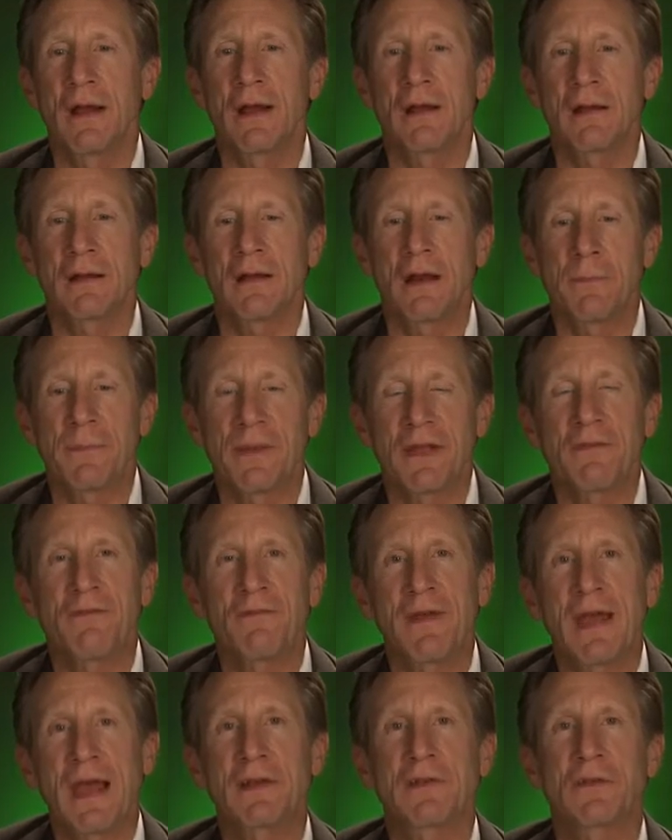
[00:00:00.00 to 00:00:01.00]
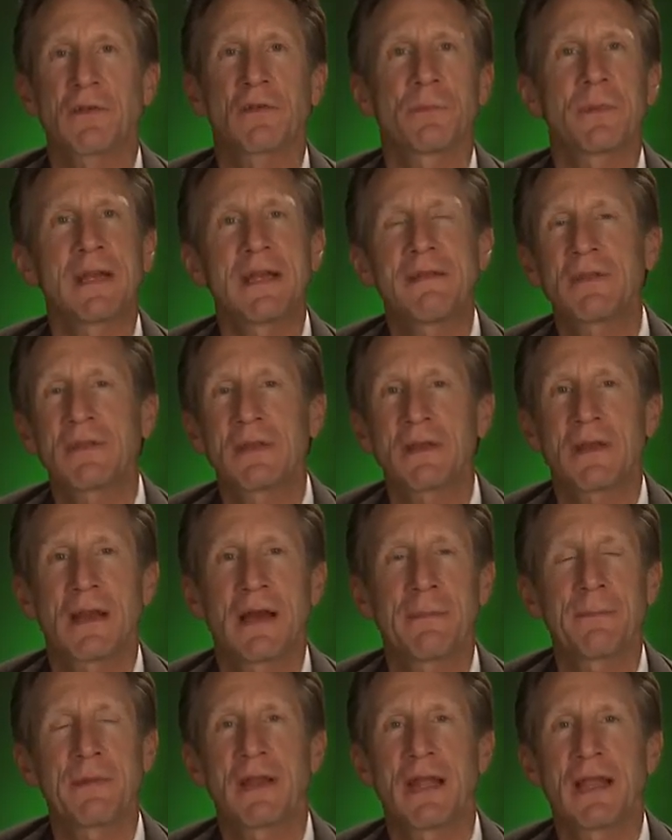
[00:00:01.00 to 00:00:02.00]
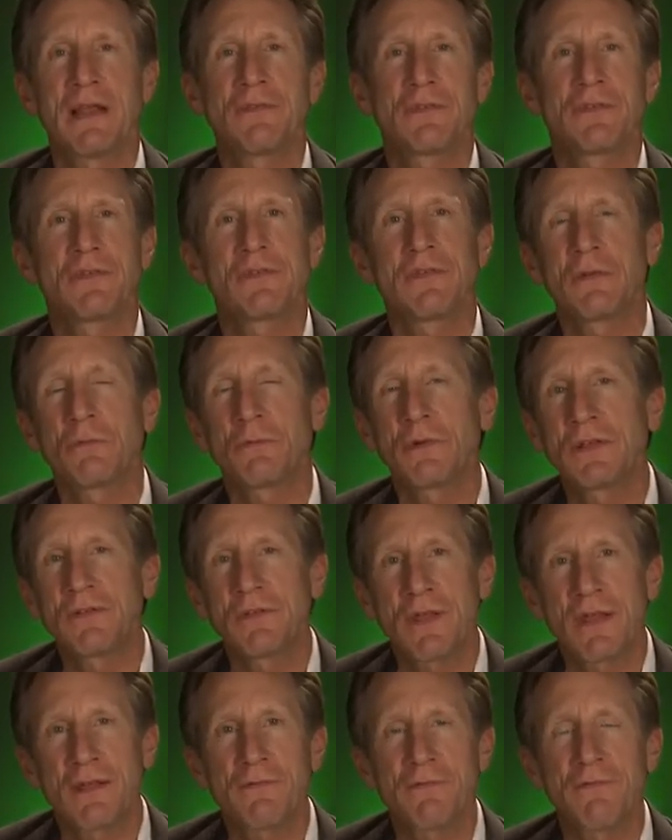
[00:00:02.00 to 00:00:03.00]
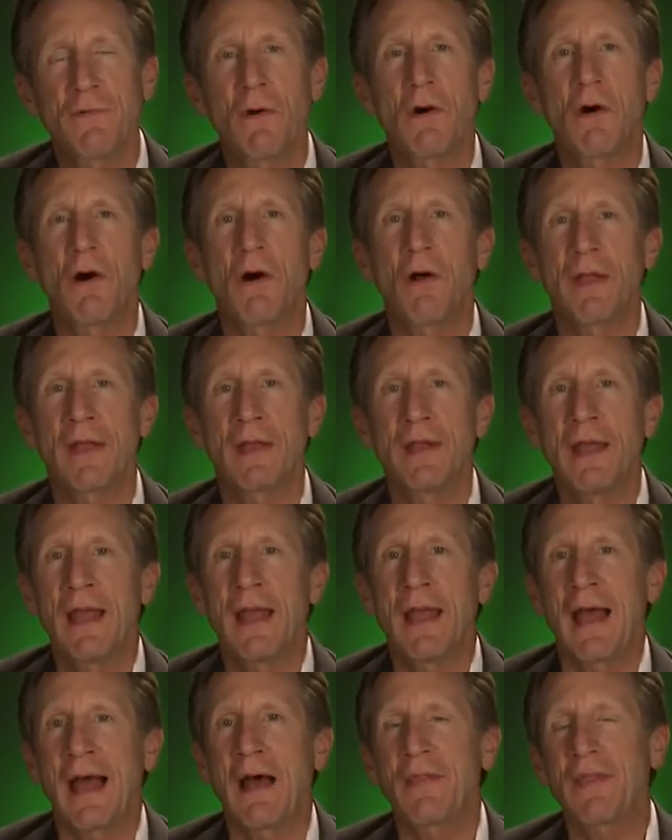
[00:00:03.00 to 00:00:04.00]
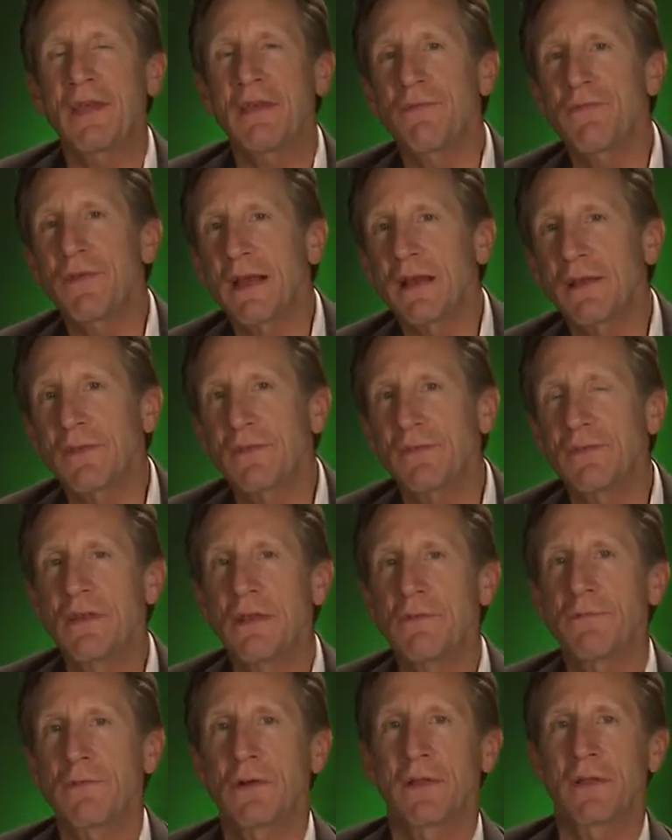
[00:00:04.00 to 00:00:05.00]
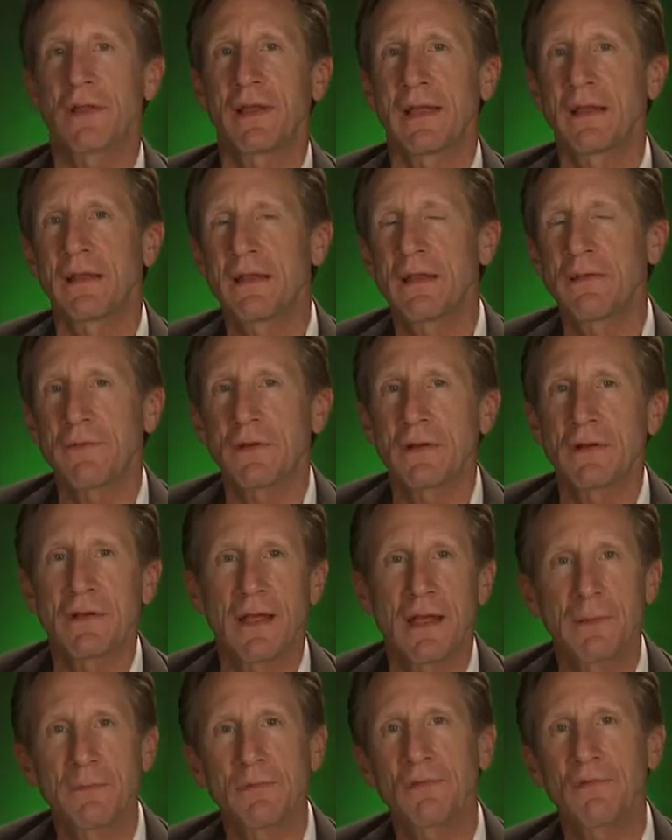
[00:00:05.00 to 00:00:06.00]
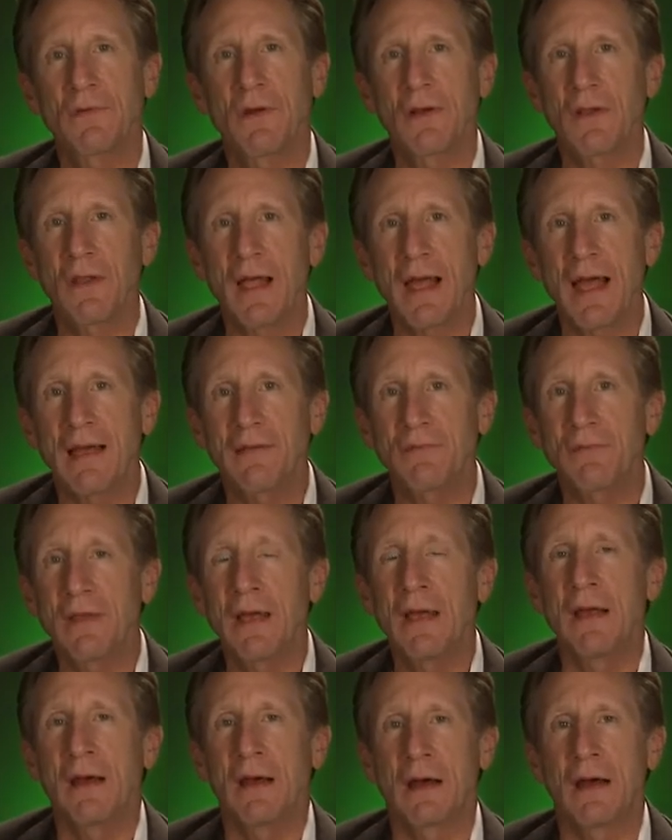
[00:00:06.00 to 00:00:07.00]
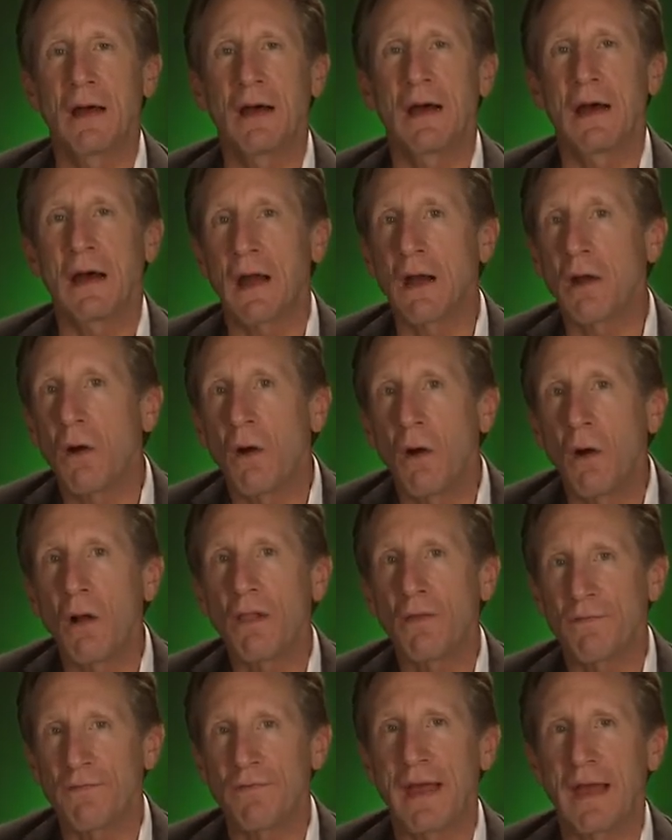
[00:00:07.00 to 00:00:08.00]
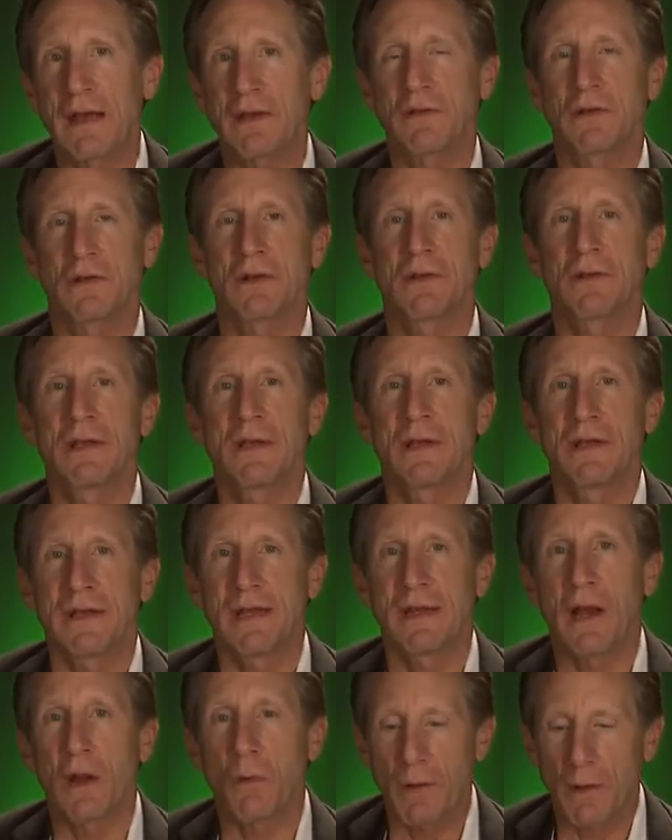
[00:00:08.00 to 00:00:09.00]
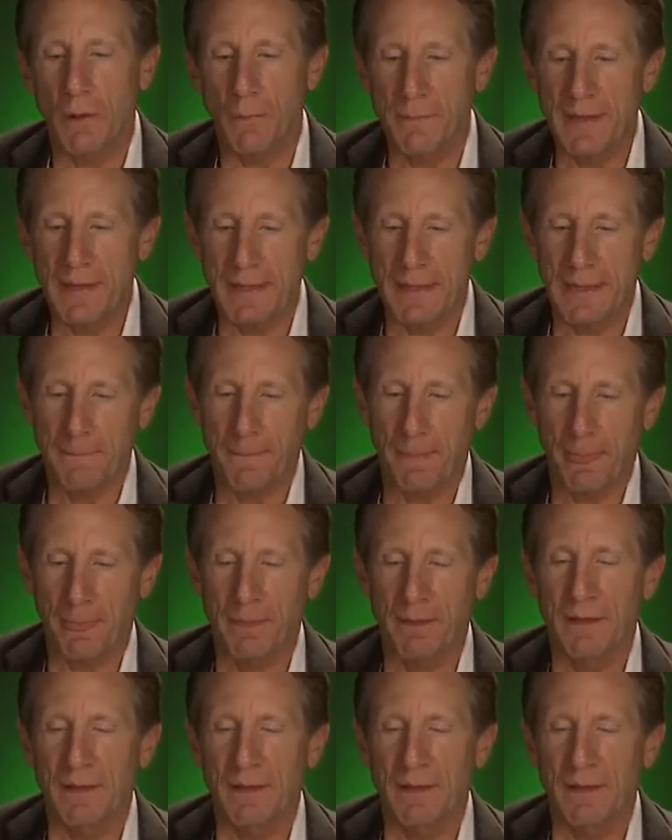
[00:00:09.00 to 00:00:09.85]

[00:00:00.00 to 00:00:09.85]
are, are big factors, but even the combinations in which they fall and how they affect us differently in different times of our lives uh, are all a factor in our well-being.